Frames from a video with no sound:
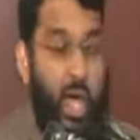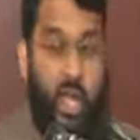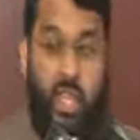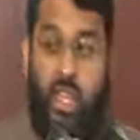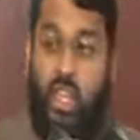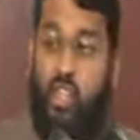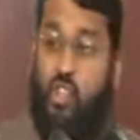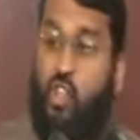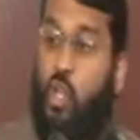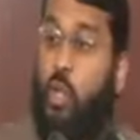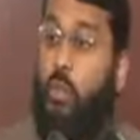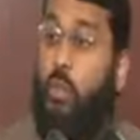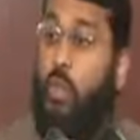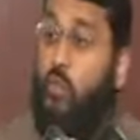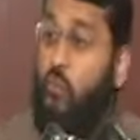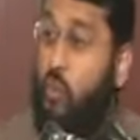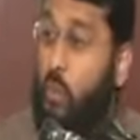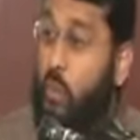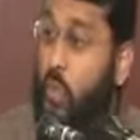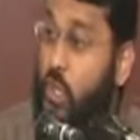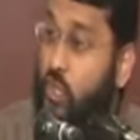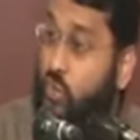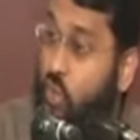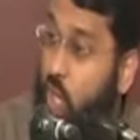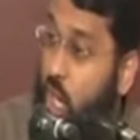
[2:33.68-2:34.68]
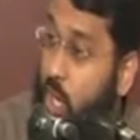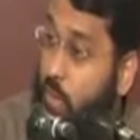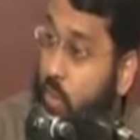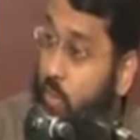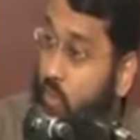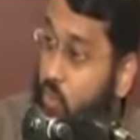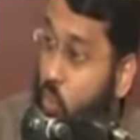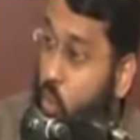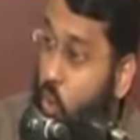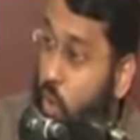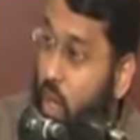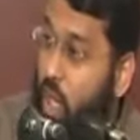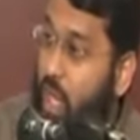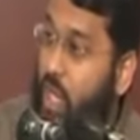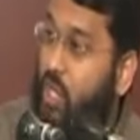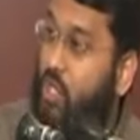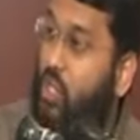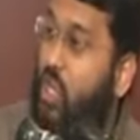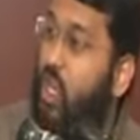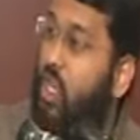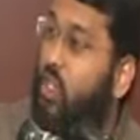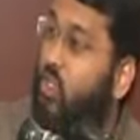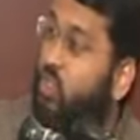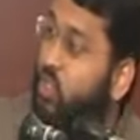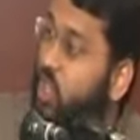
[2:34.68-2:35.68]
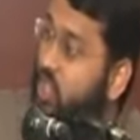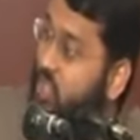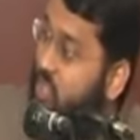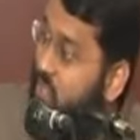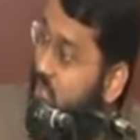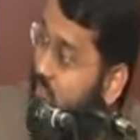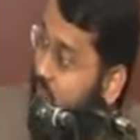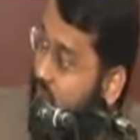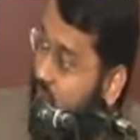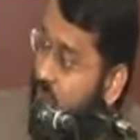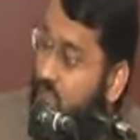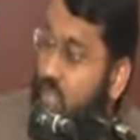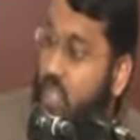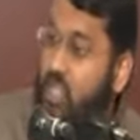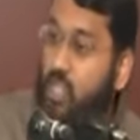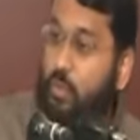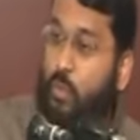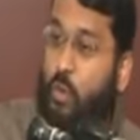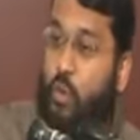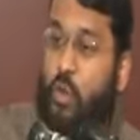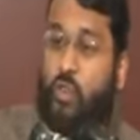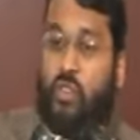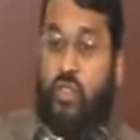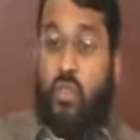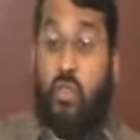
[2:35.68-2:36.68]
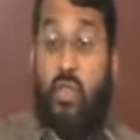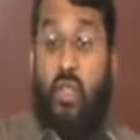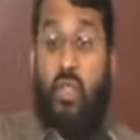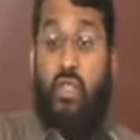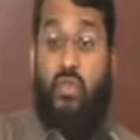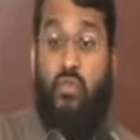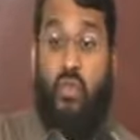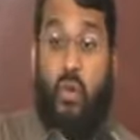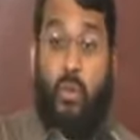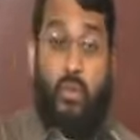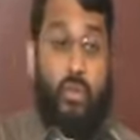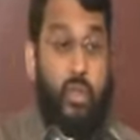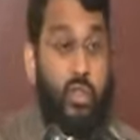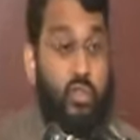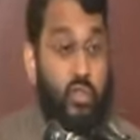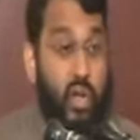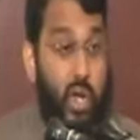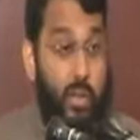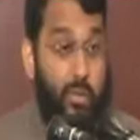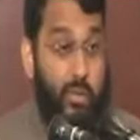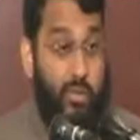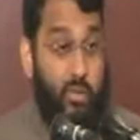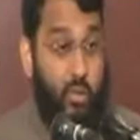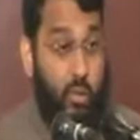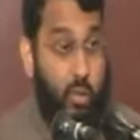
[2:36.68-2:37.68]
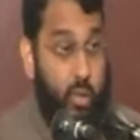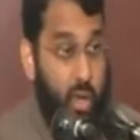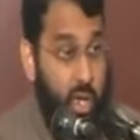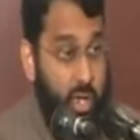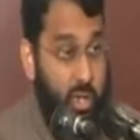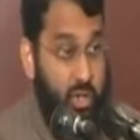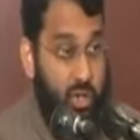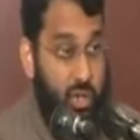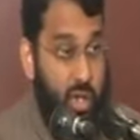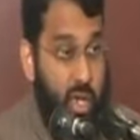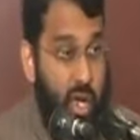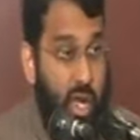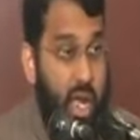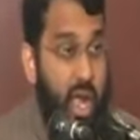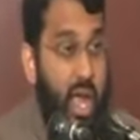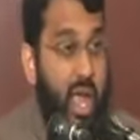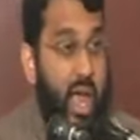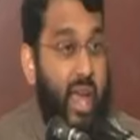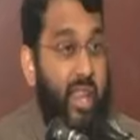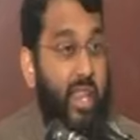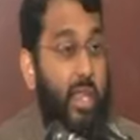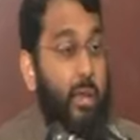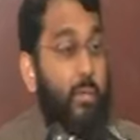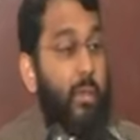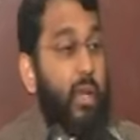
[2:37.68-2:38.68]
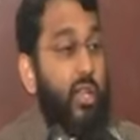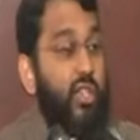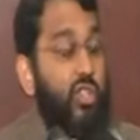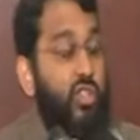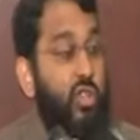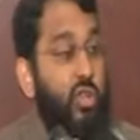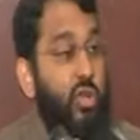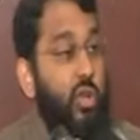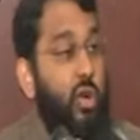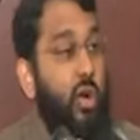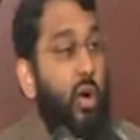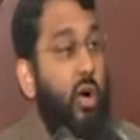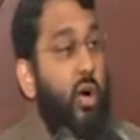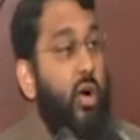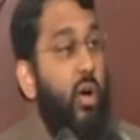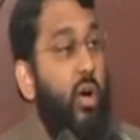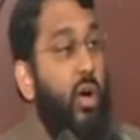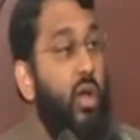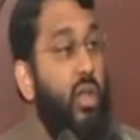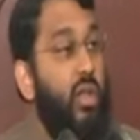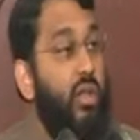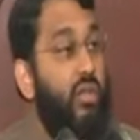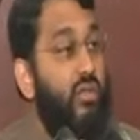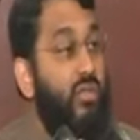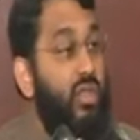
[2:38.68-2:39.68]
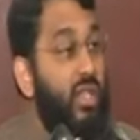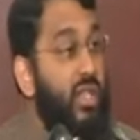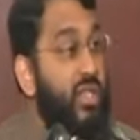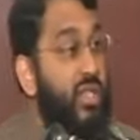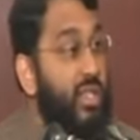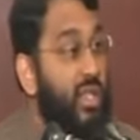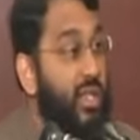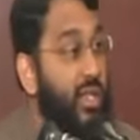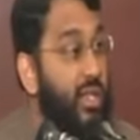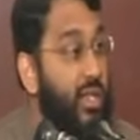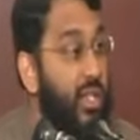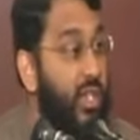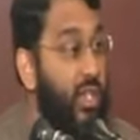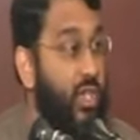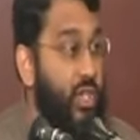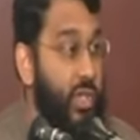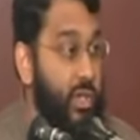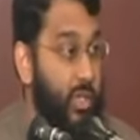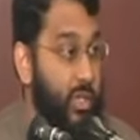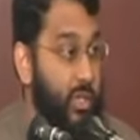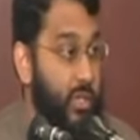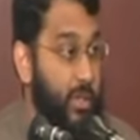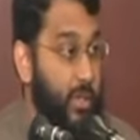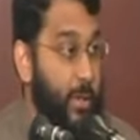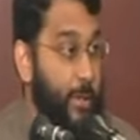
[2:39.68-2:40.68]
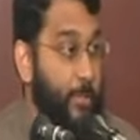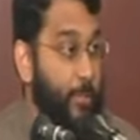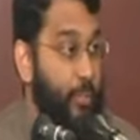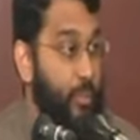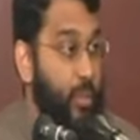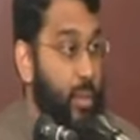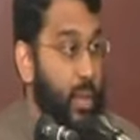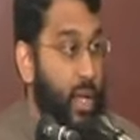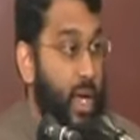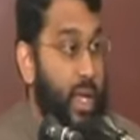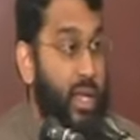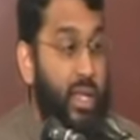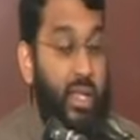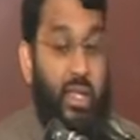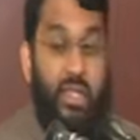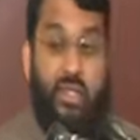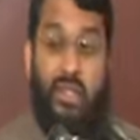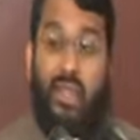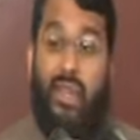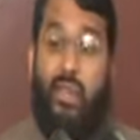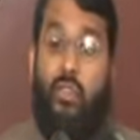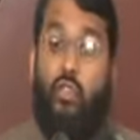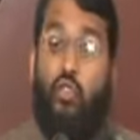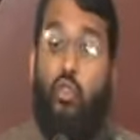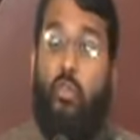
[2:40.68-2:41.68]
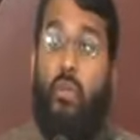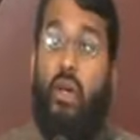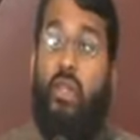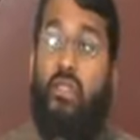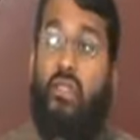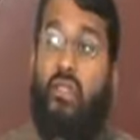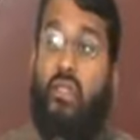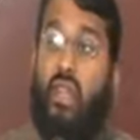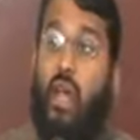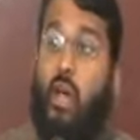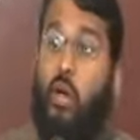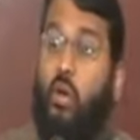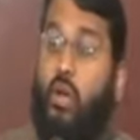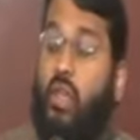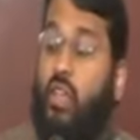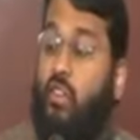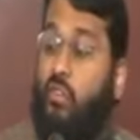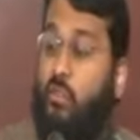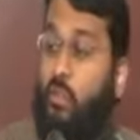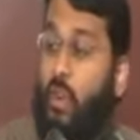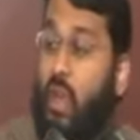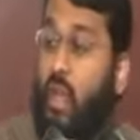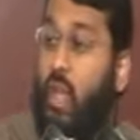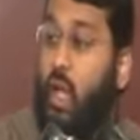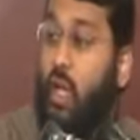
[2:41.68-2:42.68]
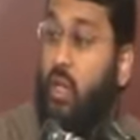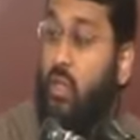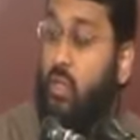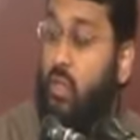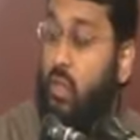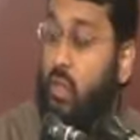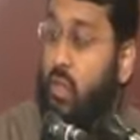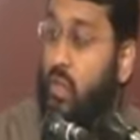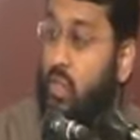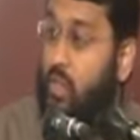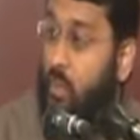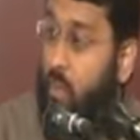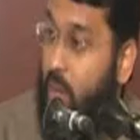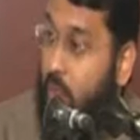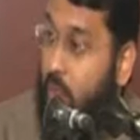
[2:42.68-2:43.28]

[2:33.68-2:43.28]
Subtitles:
And he shall be from the tribe of Quraysh, just like this person is from the tribe of Quraysh. And he mentioned all of these conditions. And he said, you must now give bay'ah to this